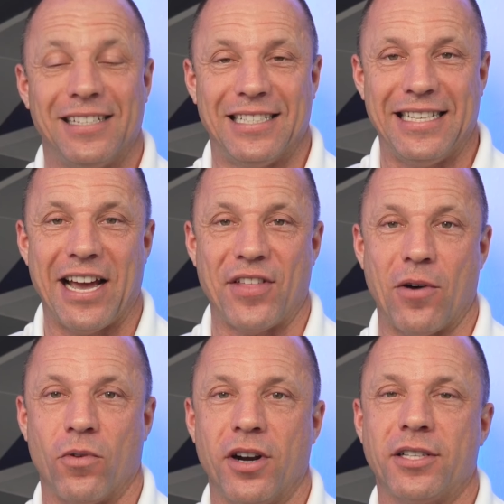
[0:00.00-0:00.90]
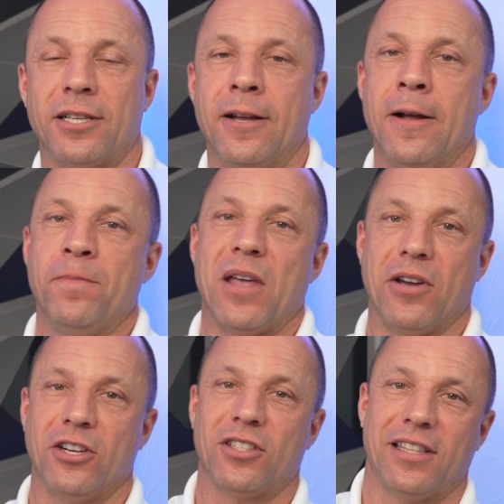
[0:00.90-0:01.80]
To see how that works? Now,
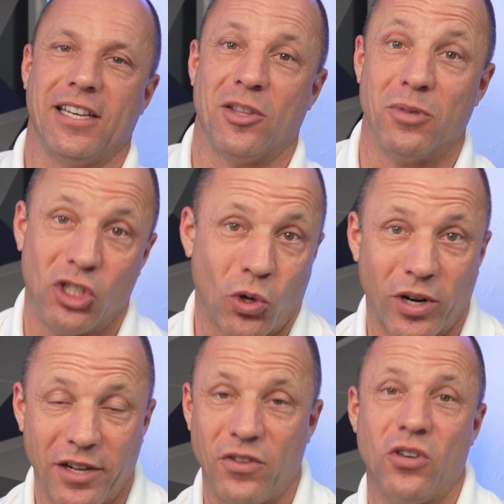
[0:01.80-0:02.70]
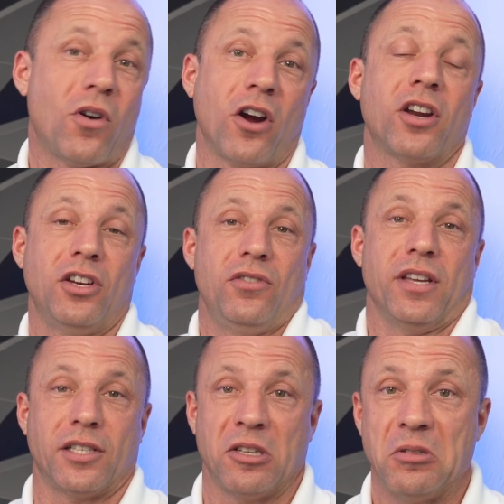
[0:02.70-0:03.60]
here's the thing. The majority of you aren't going to do
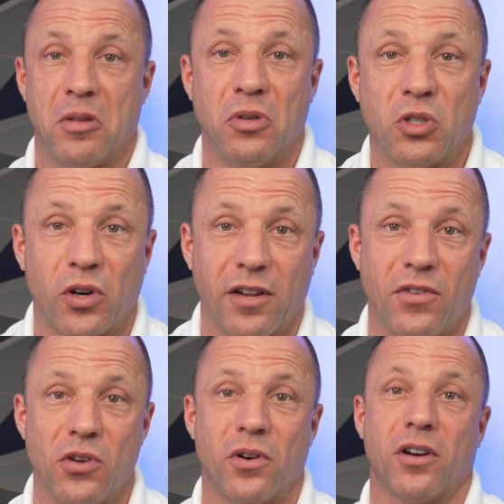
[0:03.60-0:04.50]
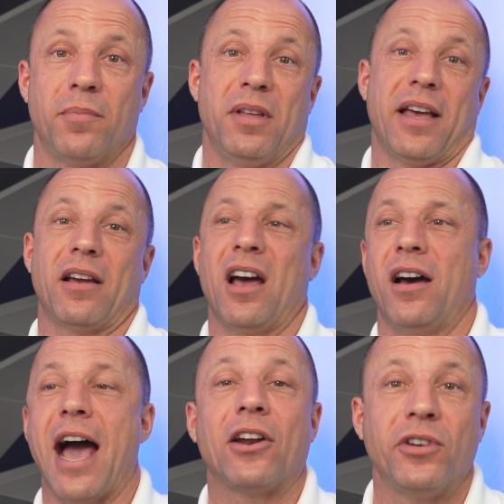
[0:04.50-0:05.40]
this. The majority of you are going to be like,
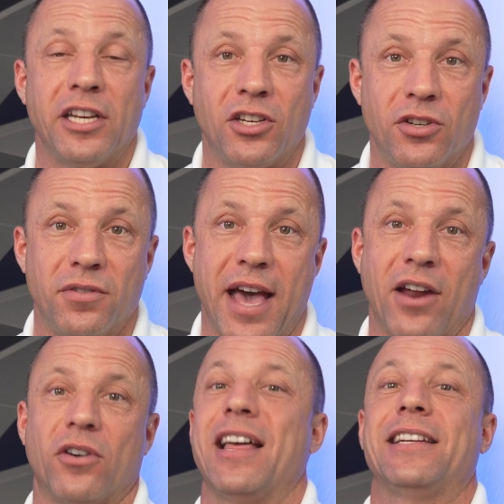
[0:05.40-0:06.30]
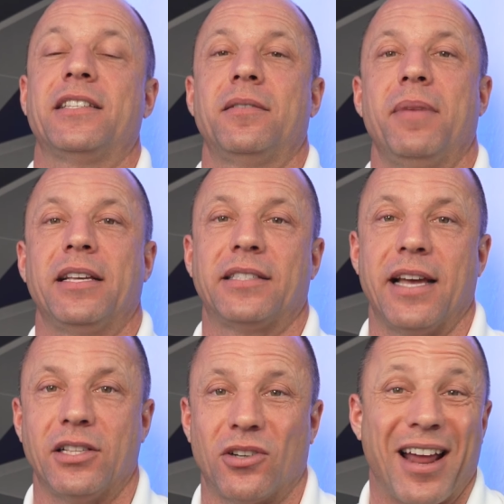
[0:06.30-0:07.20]
I don't need to do that, or that doesn't make
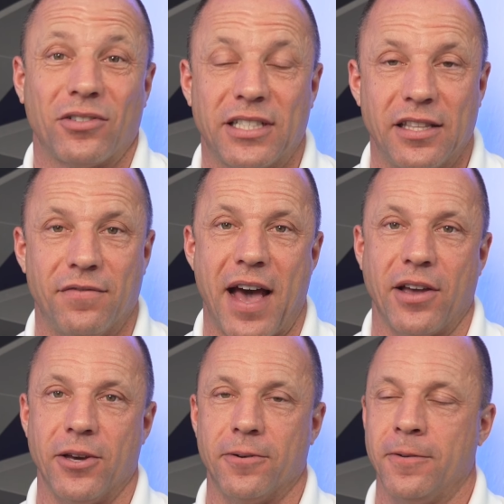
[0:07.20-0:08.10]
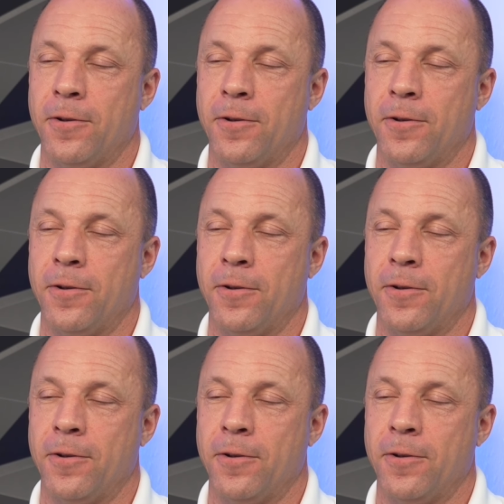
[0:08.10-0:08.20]
sense, or I don't see the value.